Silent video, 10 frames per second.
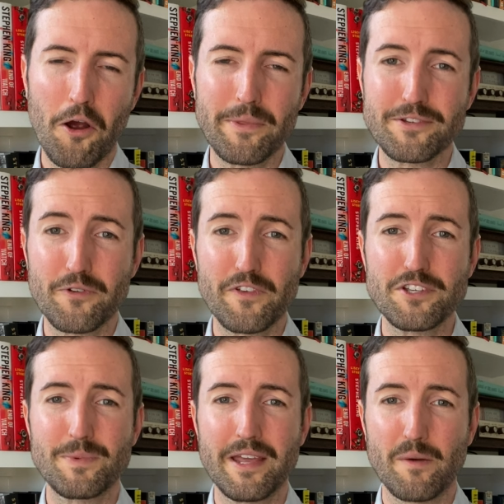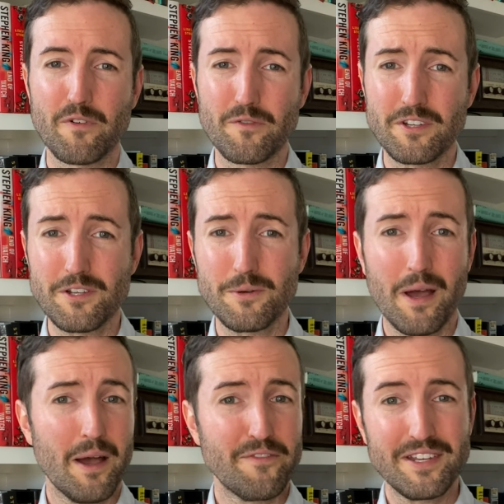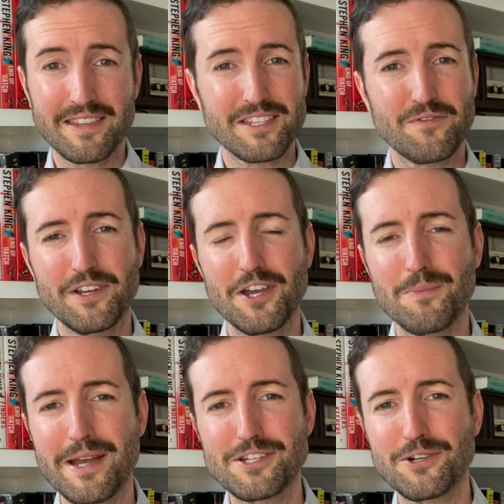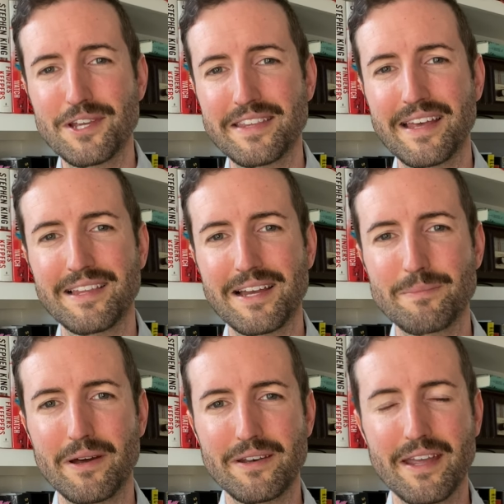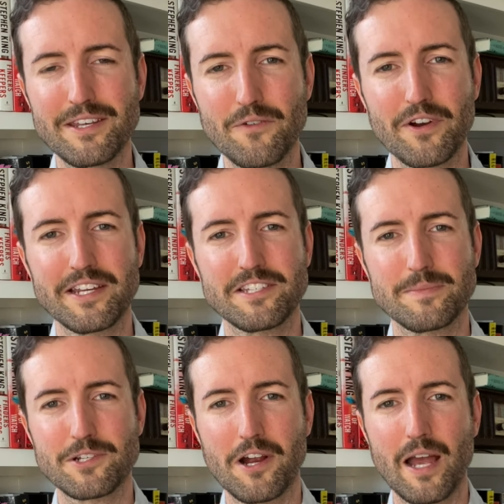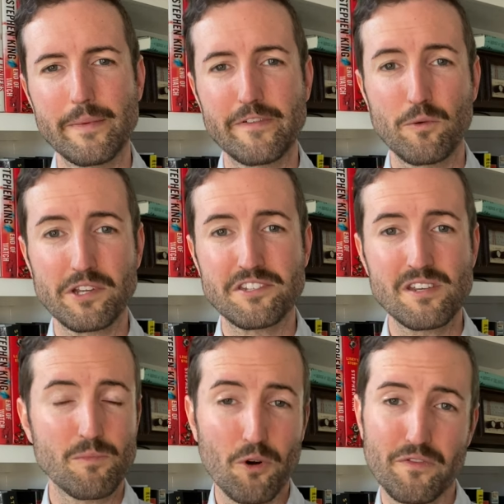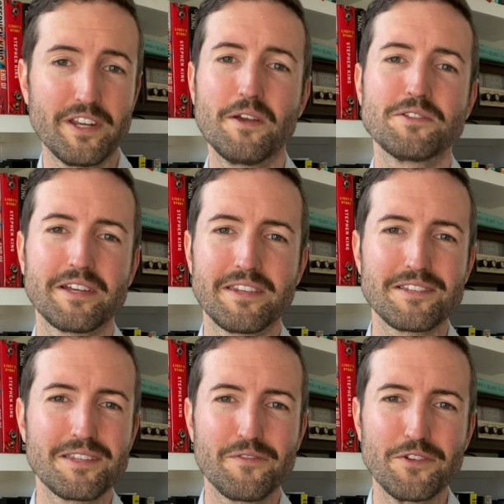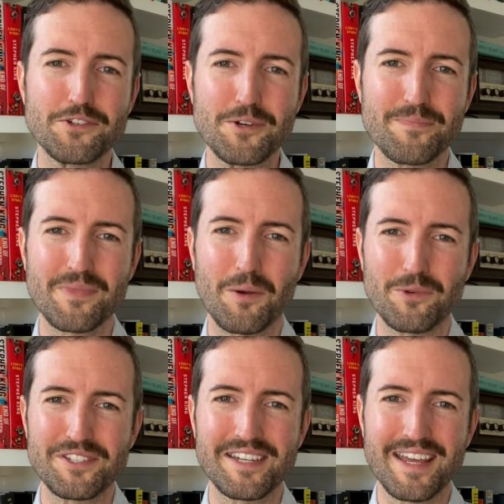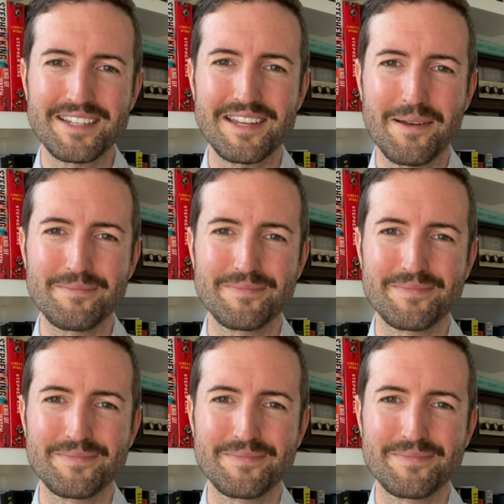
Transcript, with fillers: hope this review has been helpful to you. Uh, if you dig this video, make sure you hit that like button and don't forget to subscribe if you want to see more videos like this in the future. We'll see you next time.